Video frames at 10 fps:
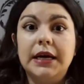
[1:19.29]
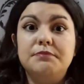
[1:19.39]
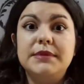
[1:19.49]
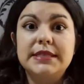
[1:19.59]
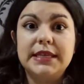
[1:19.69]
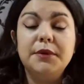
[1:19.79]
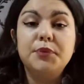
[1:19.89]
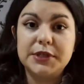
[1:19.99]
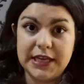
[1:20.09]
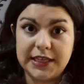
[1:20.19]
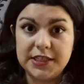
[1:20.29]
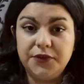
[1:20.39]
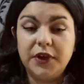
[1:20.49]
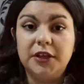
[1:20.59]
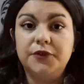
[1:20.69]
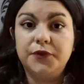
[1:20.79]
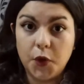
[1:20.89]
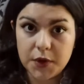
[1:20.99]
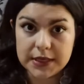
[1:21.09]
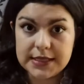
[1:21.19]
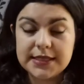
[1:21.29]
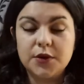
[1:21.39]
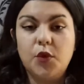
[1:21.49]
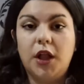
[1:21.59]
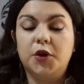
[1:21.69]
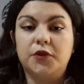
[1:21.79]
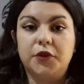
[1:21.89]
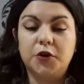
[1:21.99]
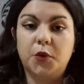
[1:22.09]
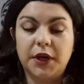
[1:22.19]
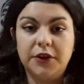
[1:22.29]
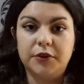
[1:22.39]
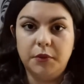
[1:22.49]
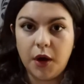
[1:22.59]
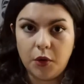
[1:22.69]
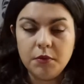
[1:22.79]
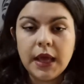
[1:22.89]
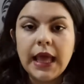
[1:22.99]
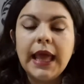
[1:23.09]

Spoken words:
stay productive and focused while you're working from home.